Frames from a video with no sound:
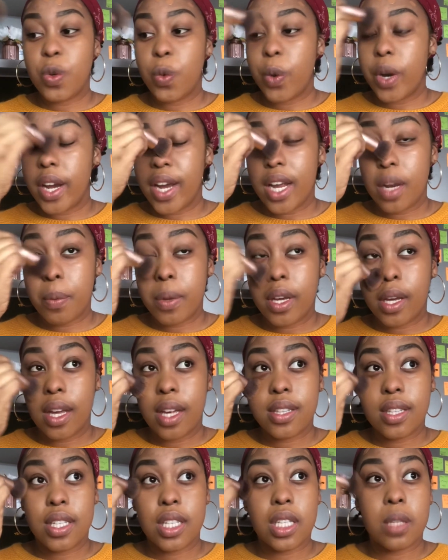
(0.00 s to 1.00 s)
weird
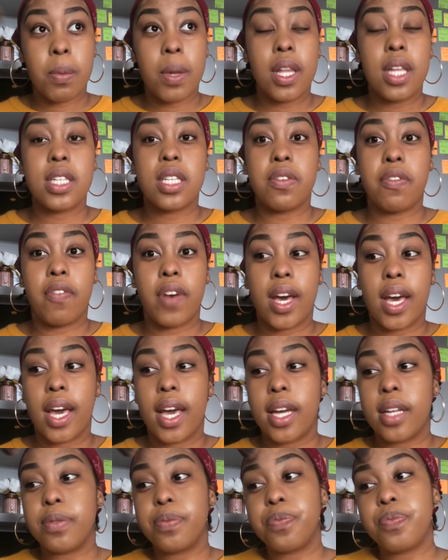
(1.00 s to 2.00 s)
because the smell is
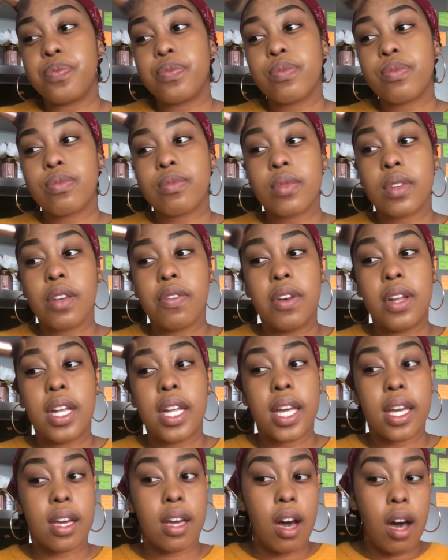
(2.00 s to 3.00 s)
fine for
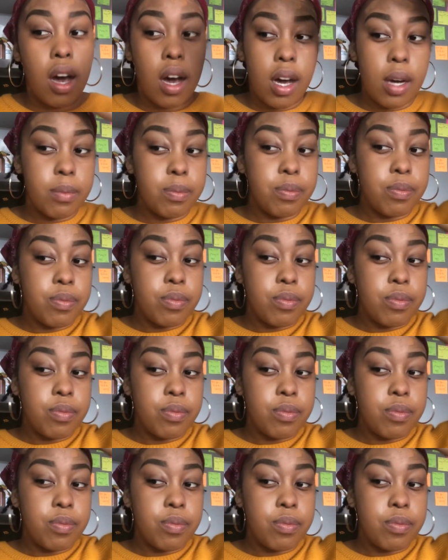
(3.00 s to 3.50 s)
like a